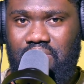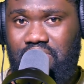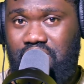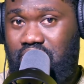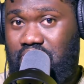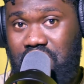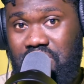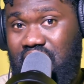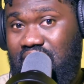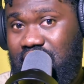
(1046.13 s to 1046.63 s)

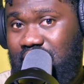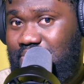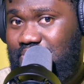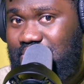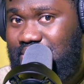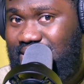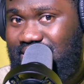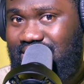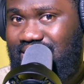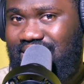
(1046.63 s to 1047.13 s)

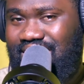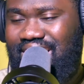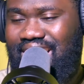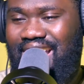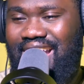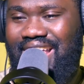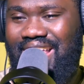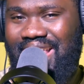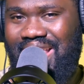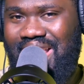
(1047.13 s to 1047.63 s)
Maybe
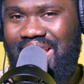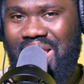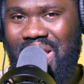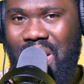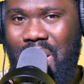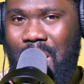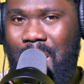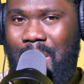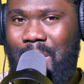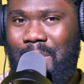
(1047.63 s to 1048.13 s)

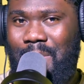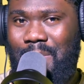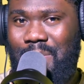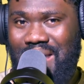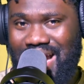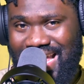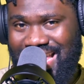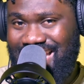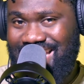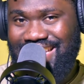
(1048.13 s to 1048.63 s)

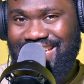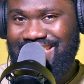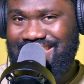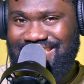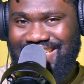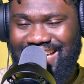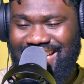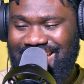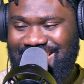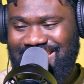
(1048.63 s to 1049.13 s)
by any
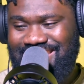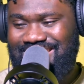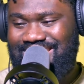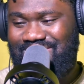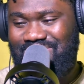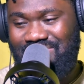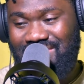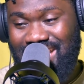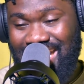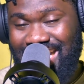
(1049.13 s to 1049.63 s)

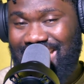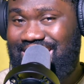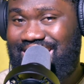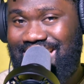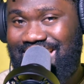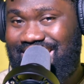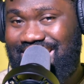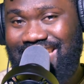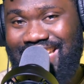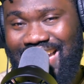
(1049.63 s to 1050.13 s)
chance,
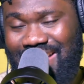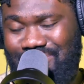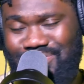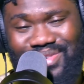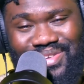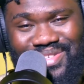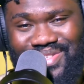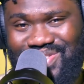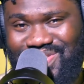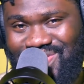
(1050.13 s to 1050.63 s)
luckily, I'm
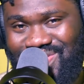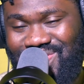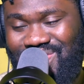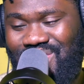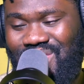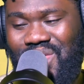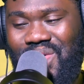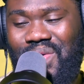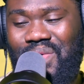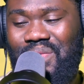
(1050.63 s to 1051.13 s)
not
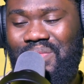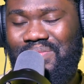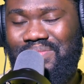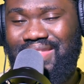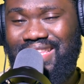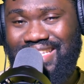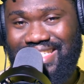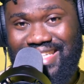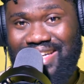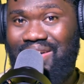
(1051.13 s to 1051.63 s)
sure,
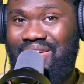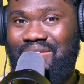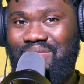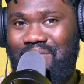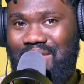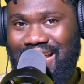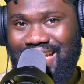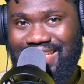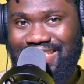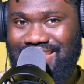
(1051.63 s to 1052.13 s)
the sound
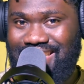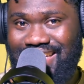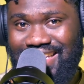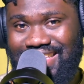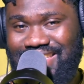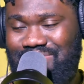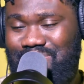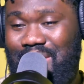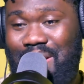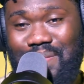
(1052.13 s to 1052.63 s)
might
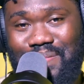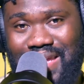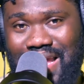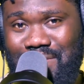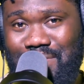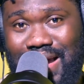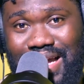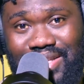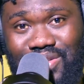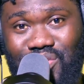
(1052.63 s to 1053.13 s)
change. Maybe I
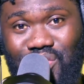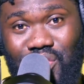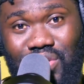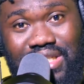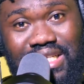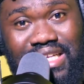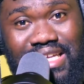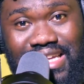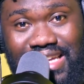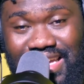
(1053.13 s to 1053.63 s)
might
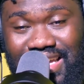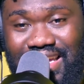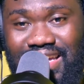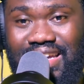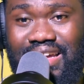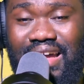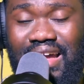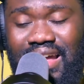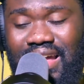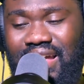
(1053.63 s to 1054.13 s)
not
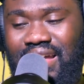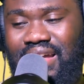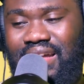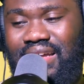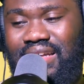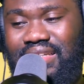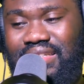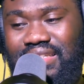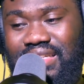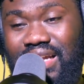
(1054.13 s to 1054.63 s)
hear
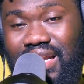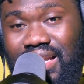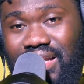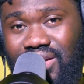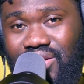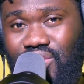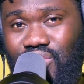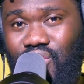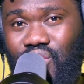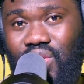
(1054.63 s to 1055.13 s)
the
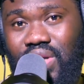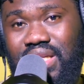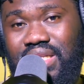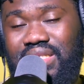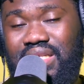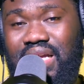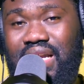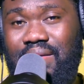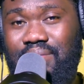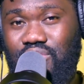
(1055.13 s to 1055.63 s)
little
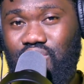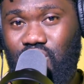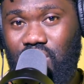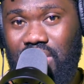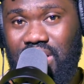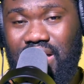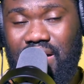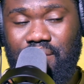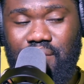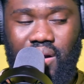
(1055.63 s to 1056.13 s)
noise that I'm
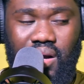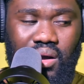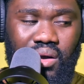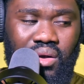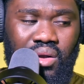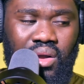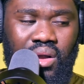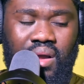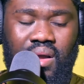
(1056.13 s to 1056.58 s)
talking about.